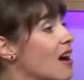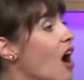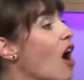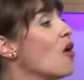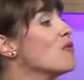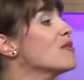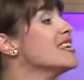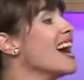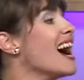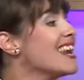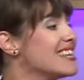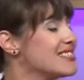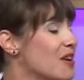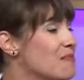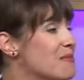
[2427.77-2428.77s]
Oh,
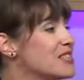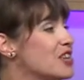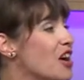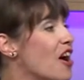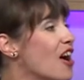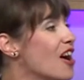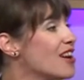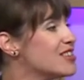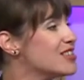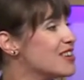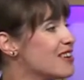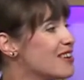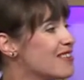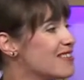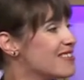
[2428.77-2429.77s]
Yanis, I misheard
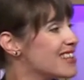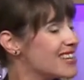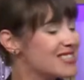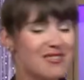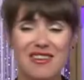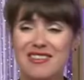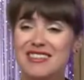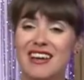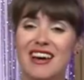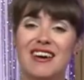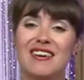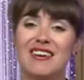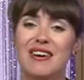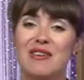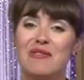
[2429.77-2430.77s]
you. That's why I was
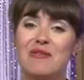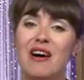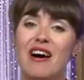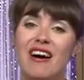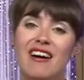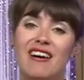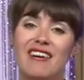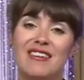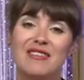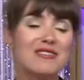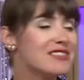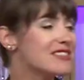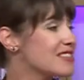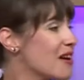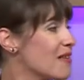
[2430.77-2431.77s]
like, what?
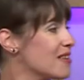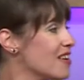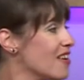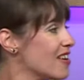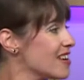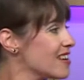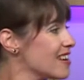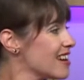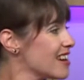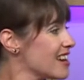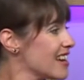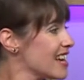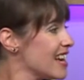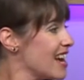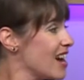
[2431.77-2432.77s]
What's going on?
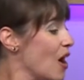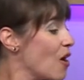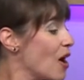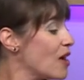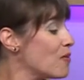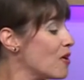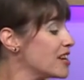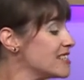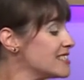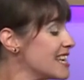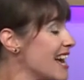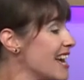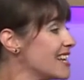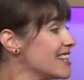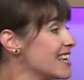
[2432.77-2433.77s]
Oh, what, you're
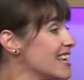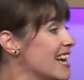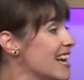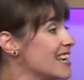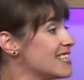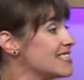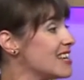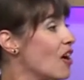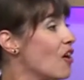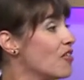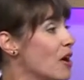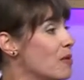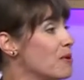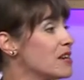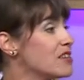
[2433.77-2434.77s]
saying that Yanis on
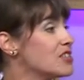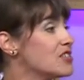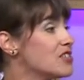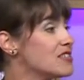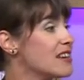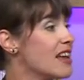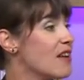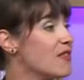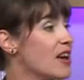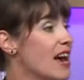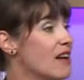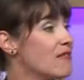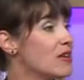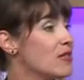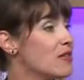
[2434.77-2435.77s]
that picture doesn't have a
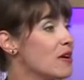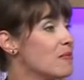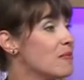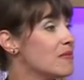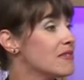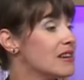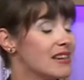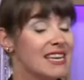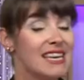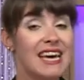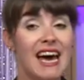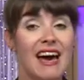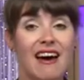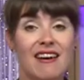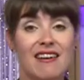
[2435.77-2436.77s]
hairy thumb?
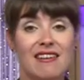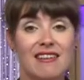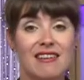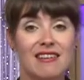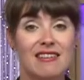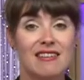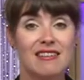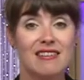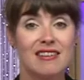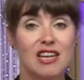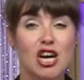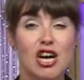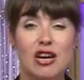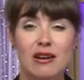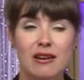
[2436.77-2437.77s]
Yeah.
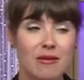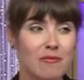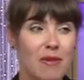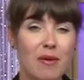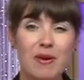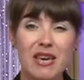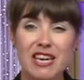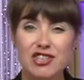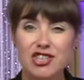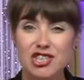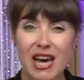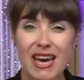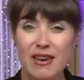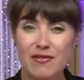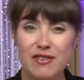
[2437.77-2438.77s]
Maybe he
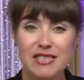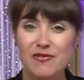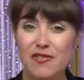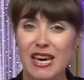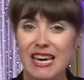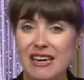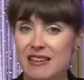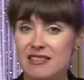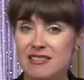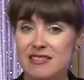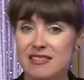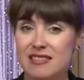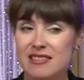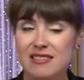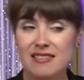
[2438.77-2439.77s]
shaved his fingers.
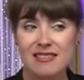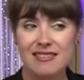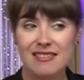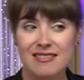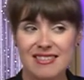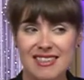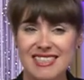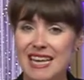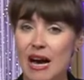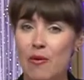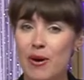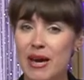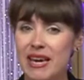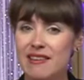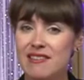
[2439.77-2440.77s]
Is that
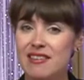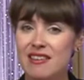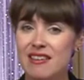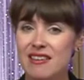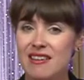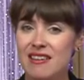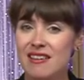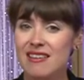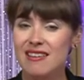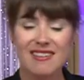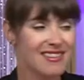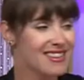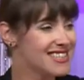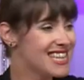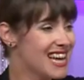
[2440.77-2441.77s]
weird?
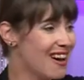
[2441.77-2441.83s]
Is